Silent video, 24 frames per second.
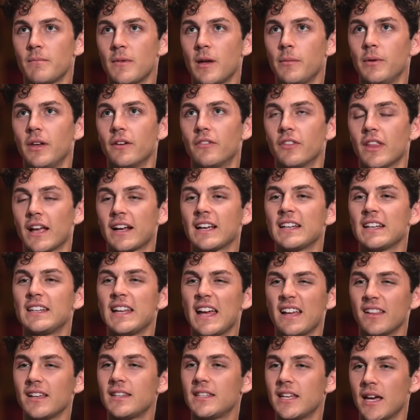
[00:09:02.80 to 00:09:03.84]
maybe even like a
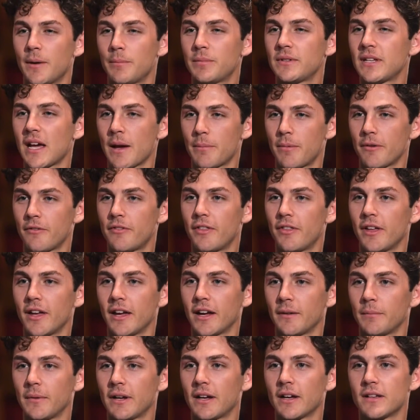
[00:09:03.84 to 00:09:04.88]
daily tip type of
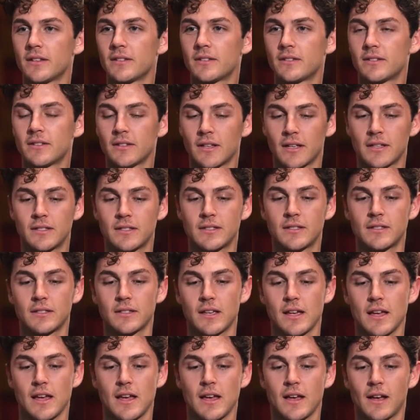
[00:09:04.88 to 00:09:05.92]
thing, because
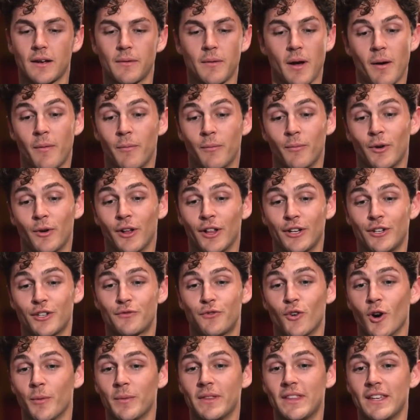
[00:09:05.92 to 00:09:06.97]
I'm really
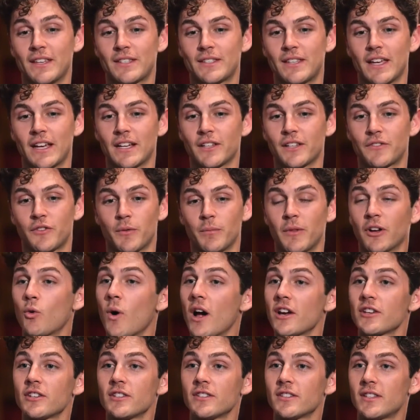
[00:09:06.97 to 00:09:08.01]
just forming these things from the
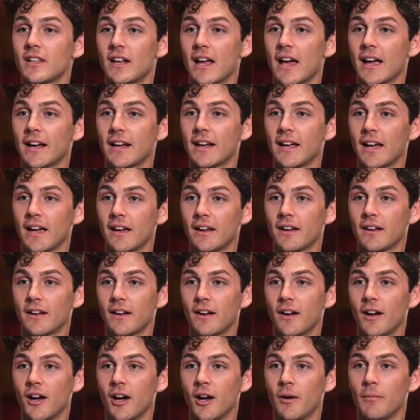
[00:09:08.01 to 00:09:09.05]
questions that I get,
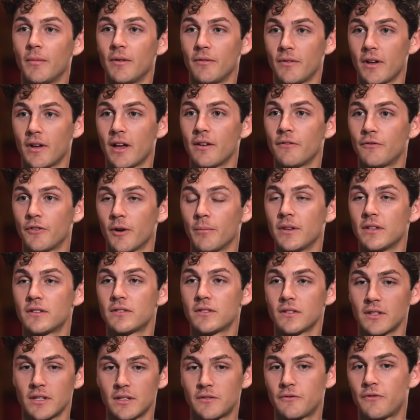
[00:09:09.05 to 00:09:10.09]
and from
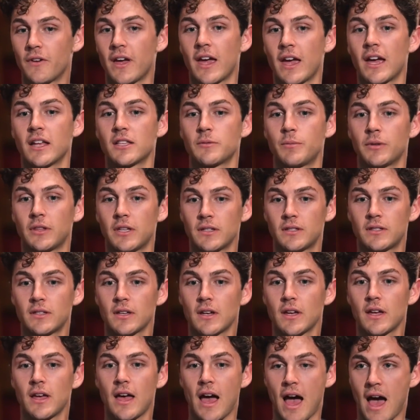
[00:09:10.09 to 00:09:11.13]
these fans, but
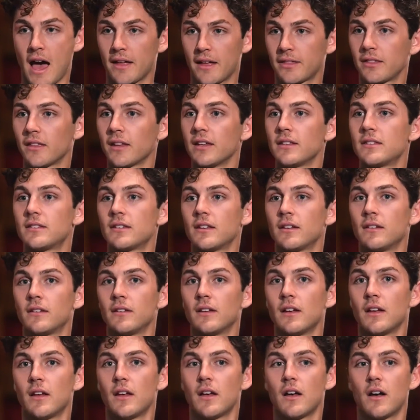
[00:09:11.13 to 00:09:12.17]
these athletes
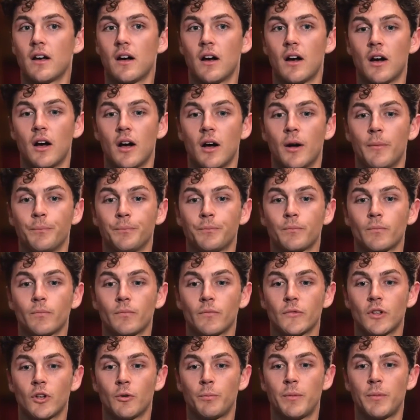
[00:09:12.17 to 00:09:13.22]
and
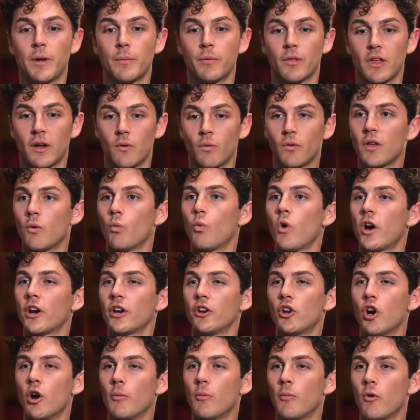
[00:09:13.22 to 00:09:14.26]
people that
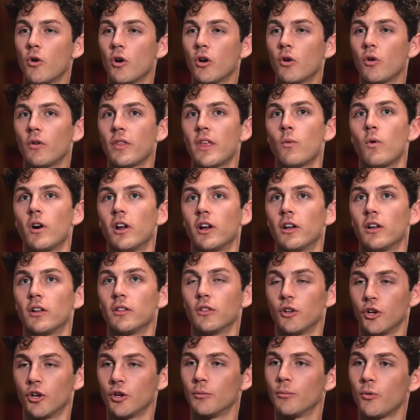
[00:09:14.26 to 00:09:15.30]
want to know more or they want to
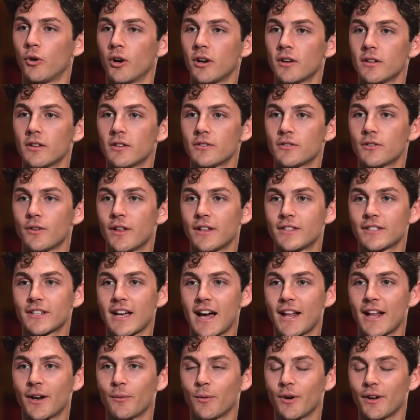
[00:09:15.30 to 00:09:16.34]
learn more. And so that's
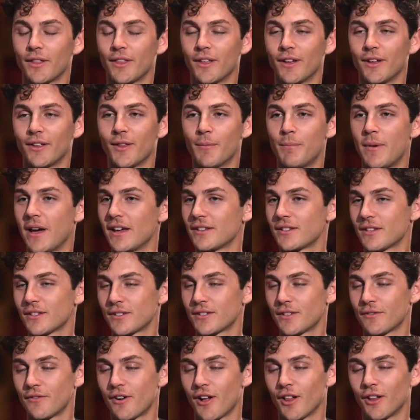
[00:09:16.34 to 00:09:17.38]
kind of where the
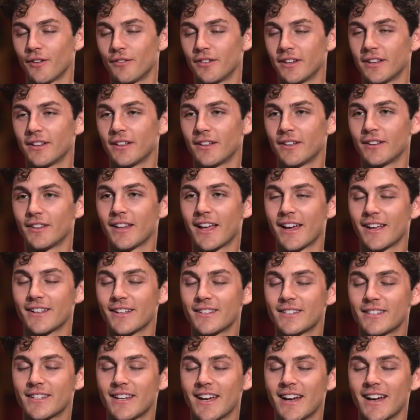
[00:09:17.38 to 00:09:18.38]
basis of all of it lands.